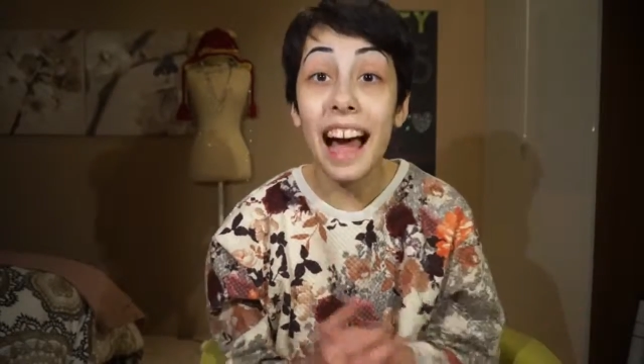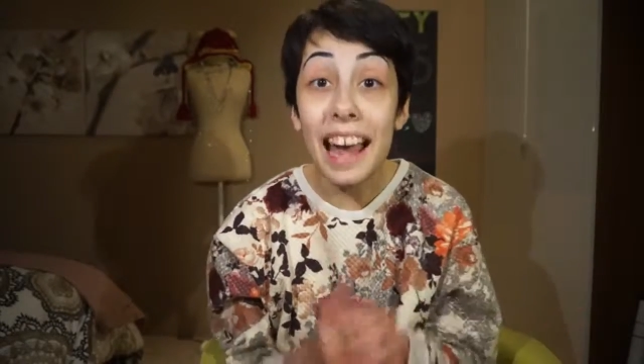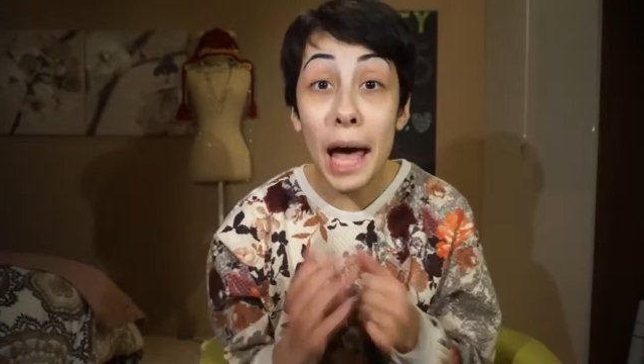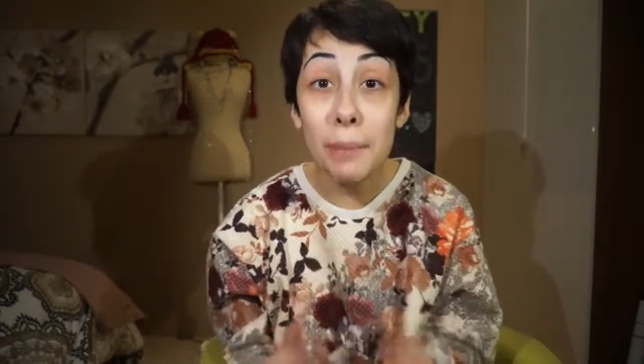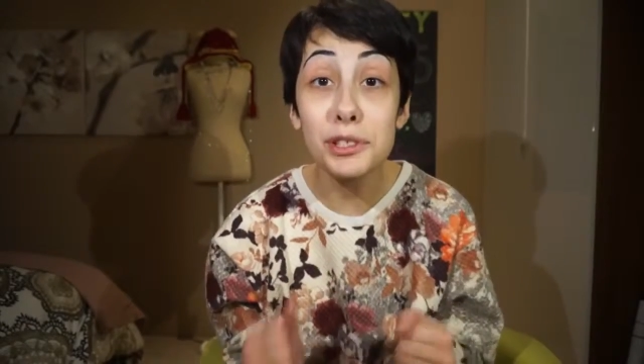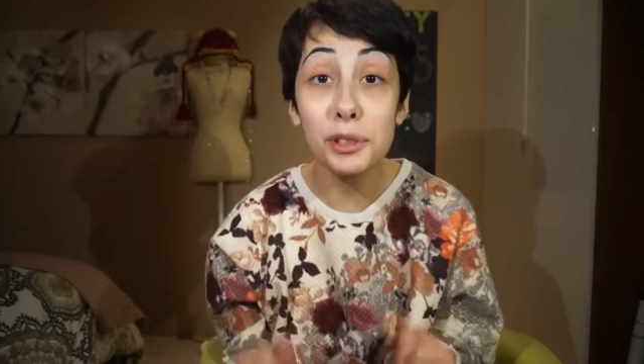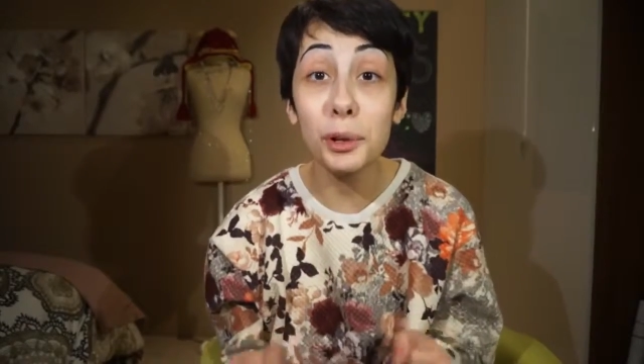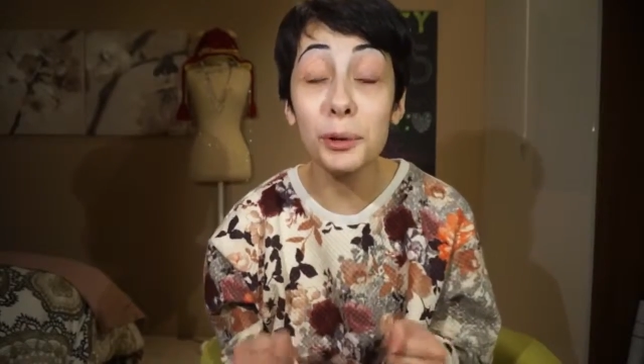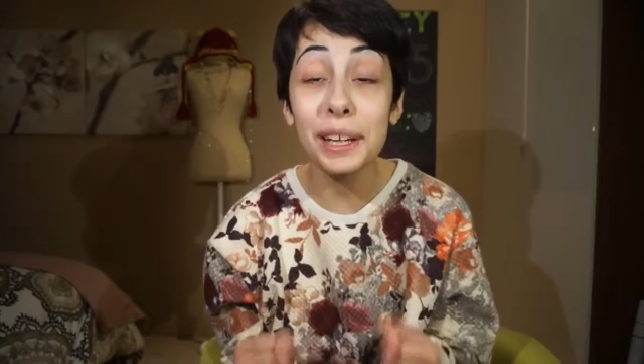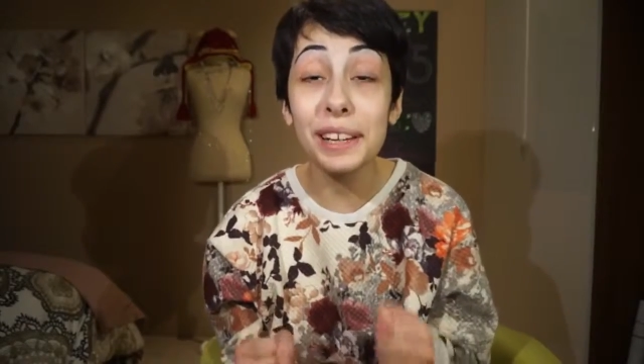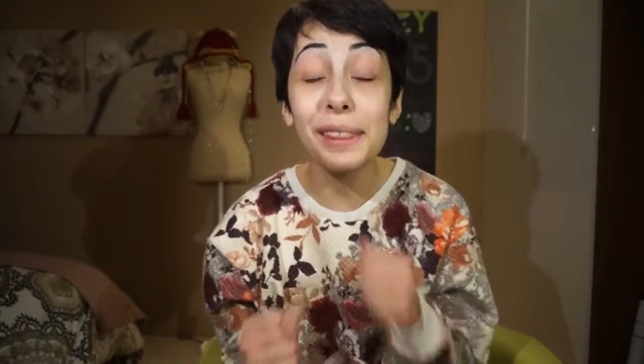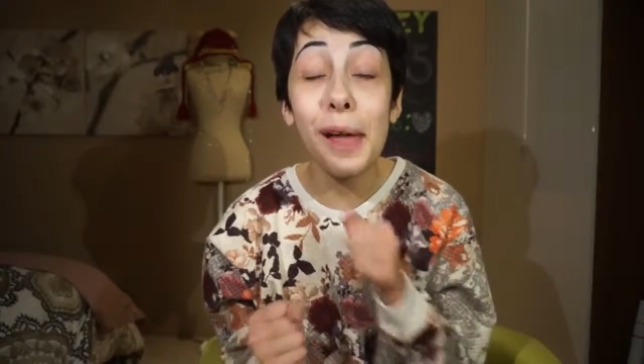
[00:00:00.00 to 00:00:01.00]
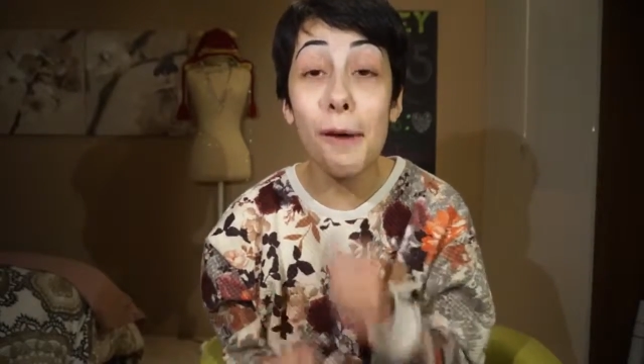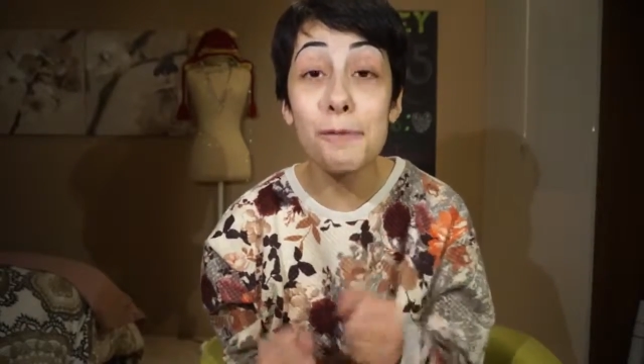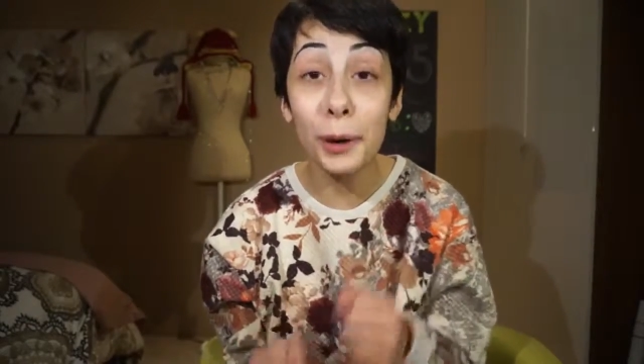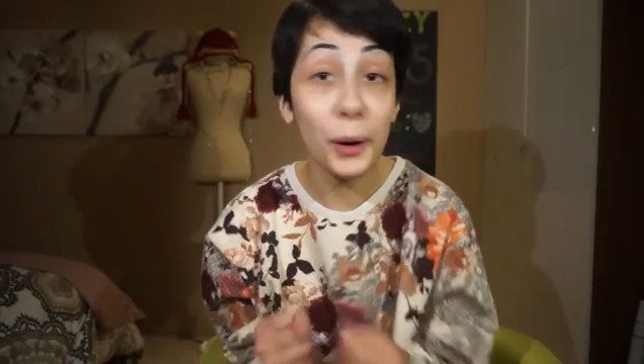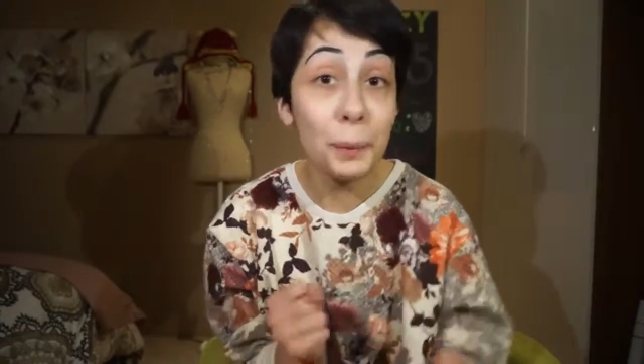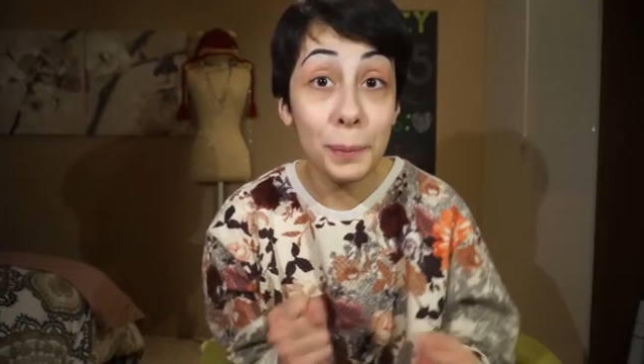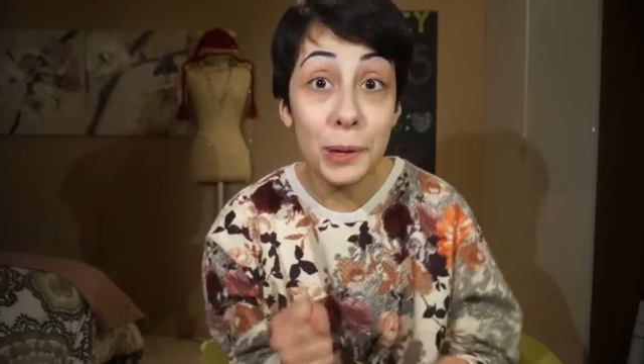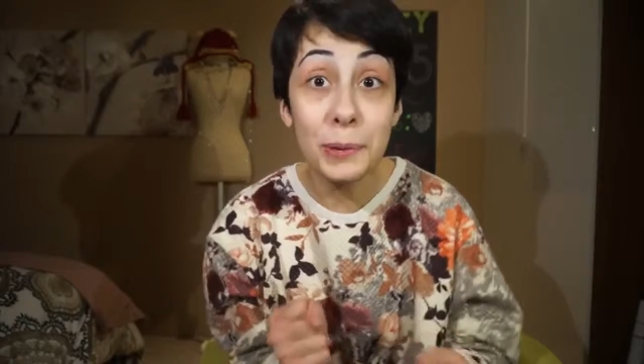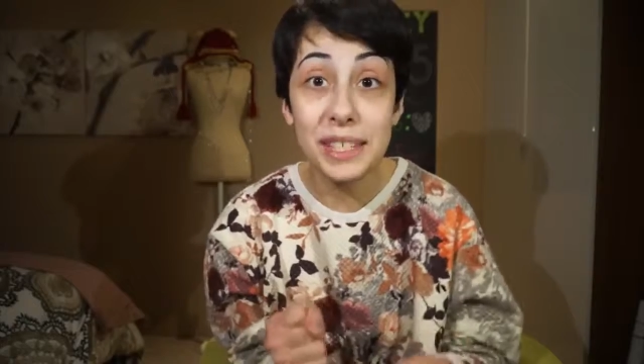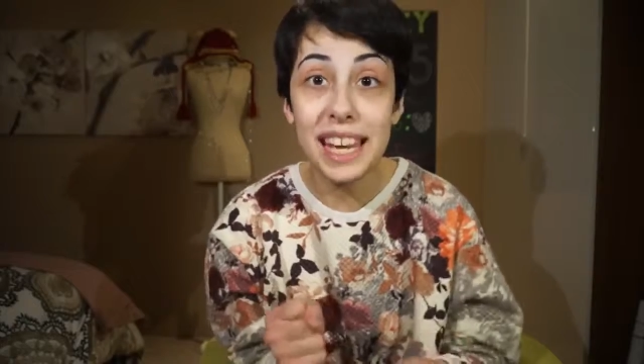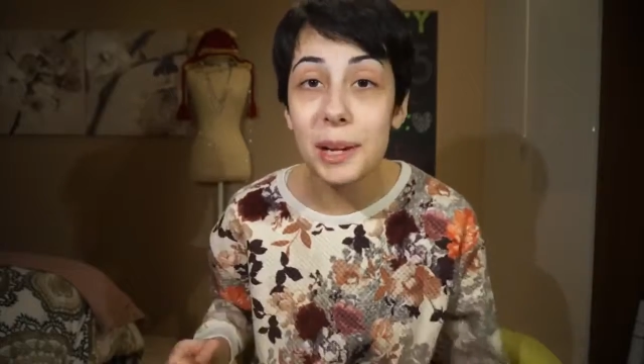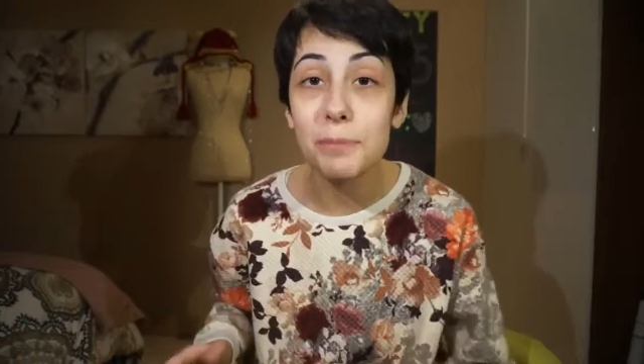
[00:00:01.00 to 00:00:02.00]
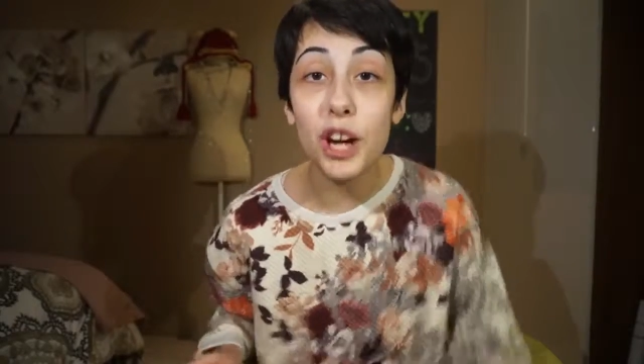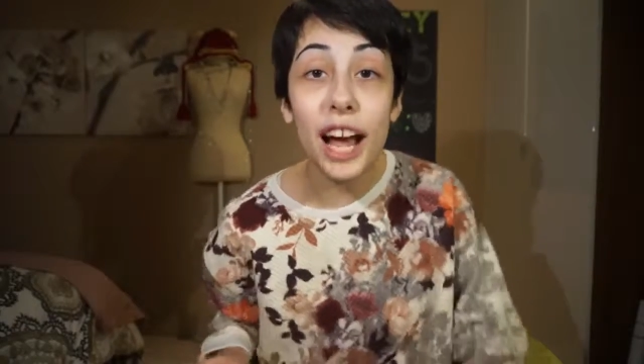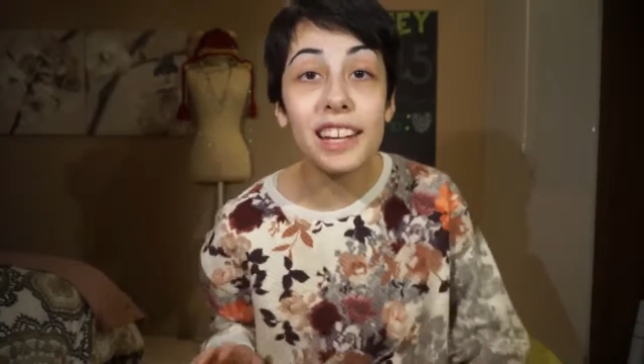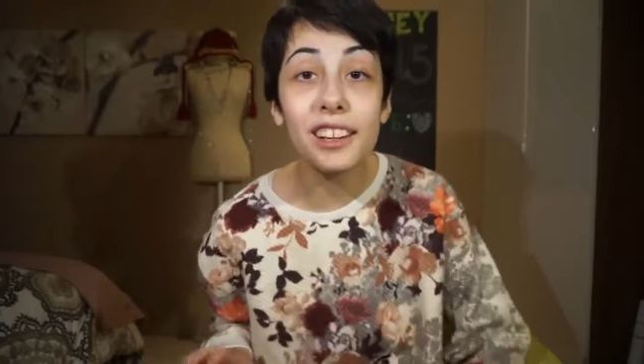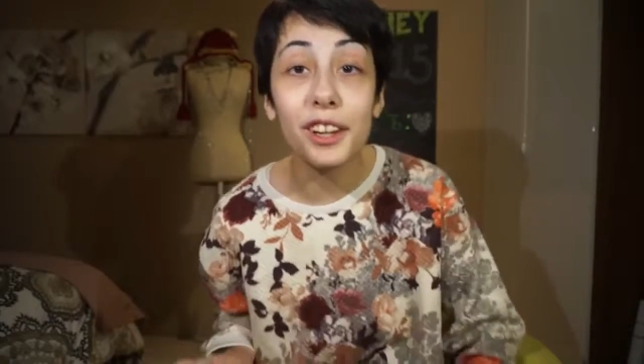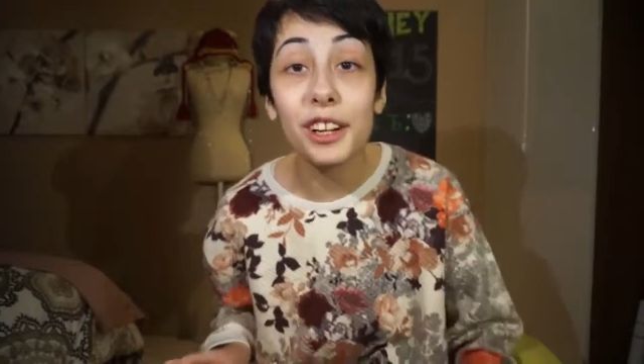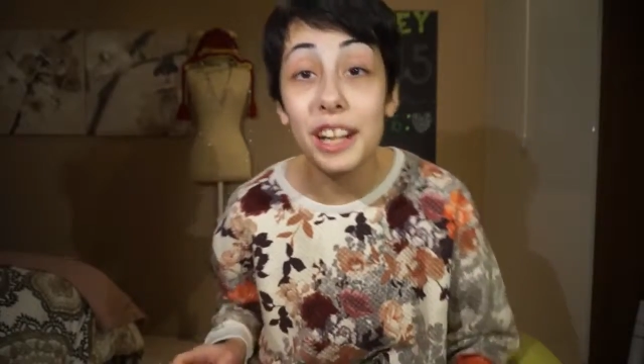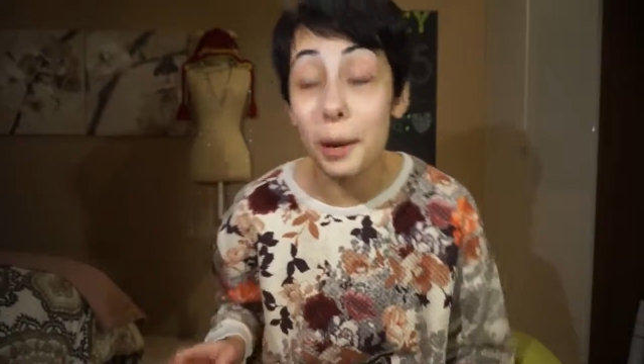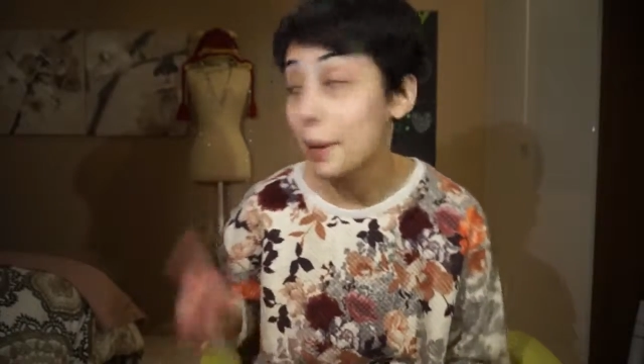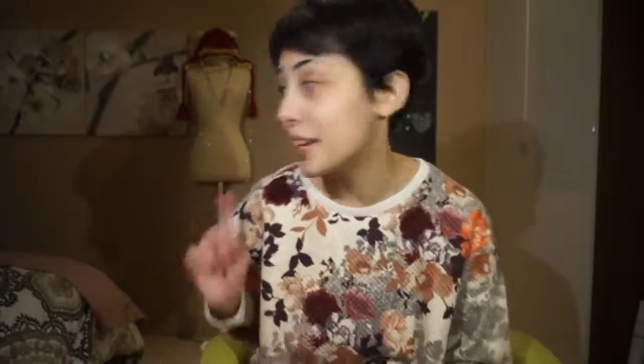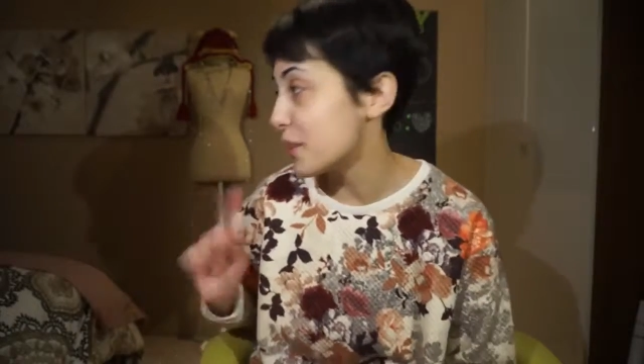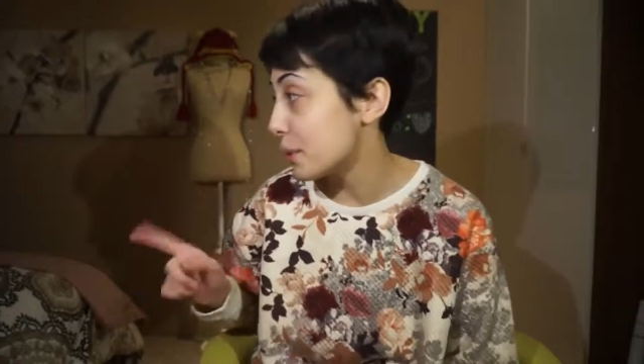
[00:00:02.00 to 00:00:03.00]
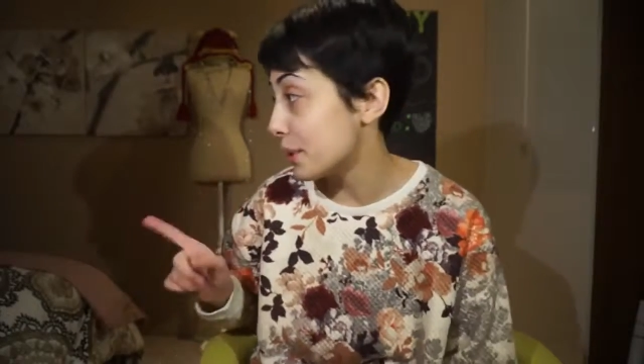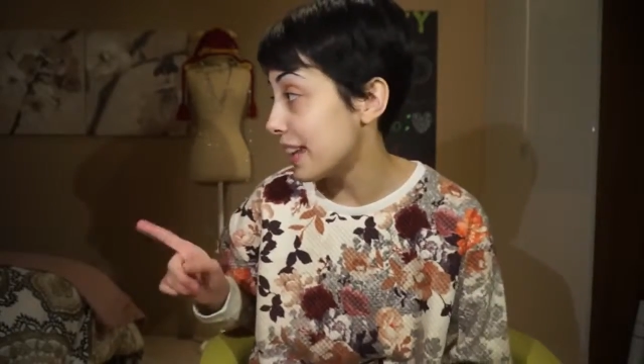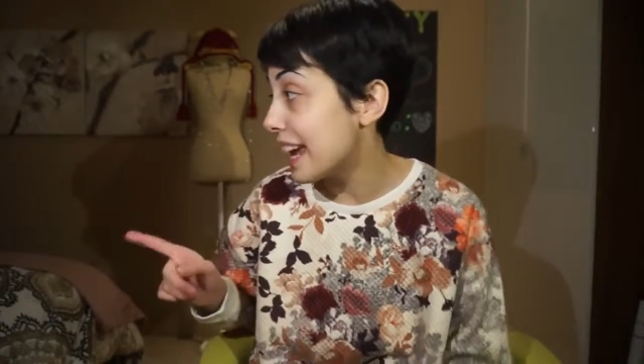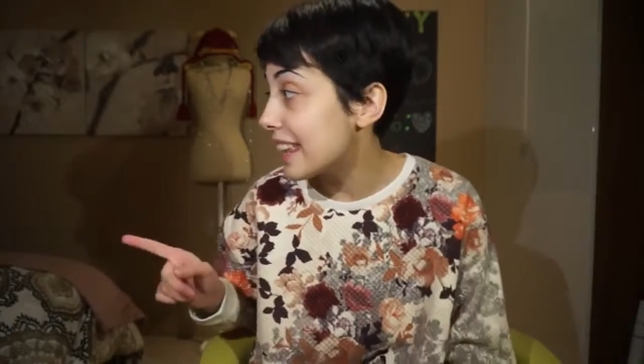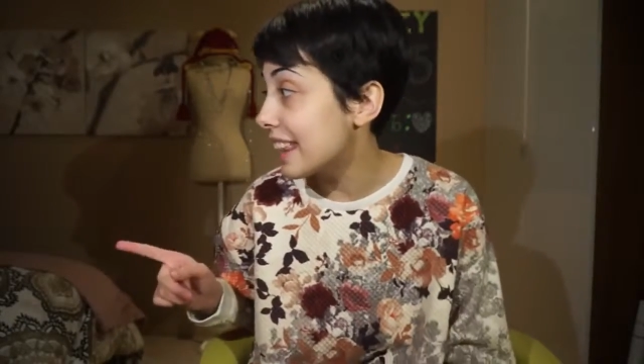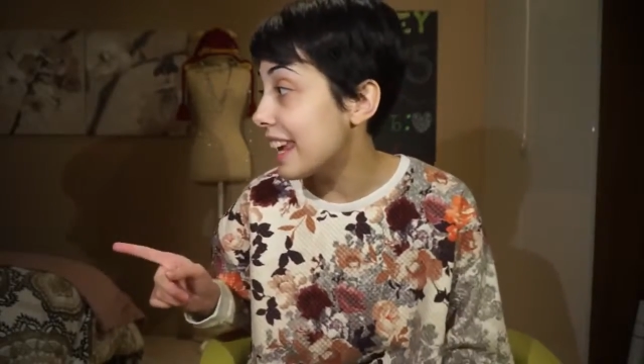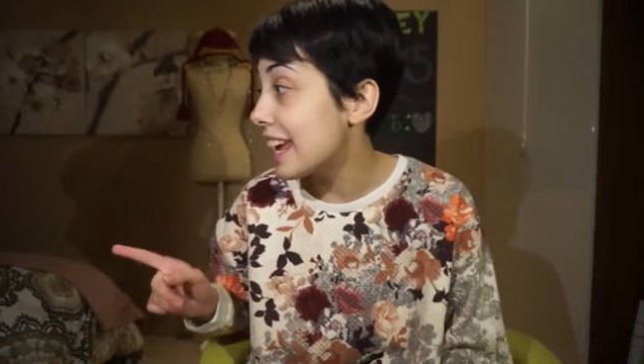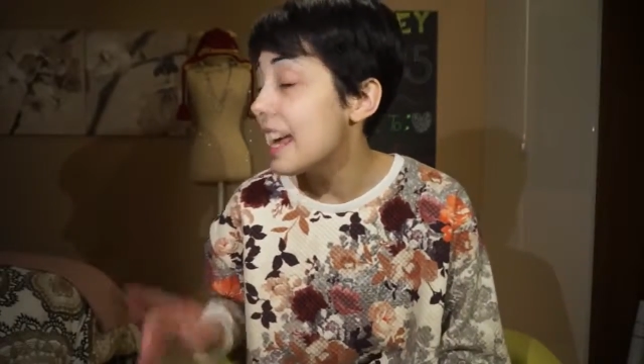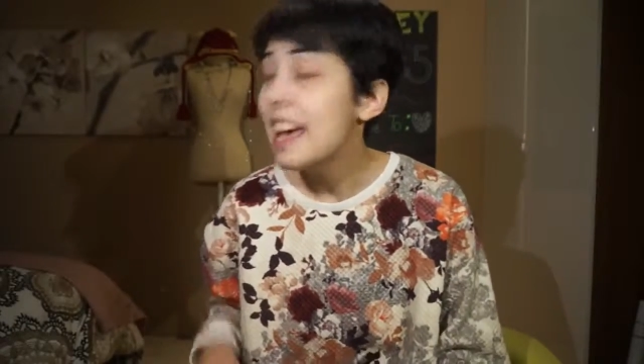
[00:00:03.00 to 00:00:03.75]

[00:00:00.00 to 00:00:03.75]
I absolutely love her music. I'm trying to learn it on my ukulele.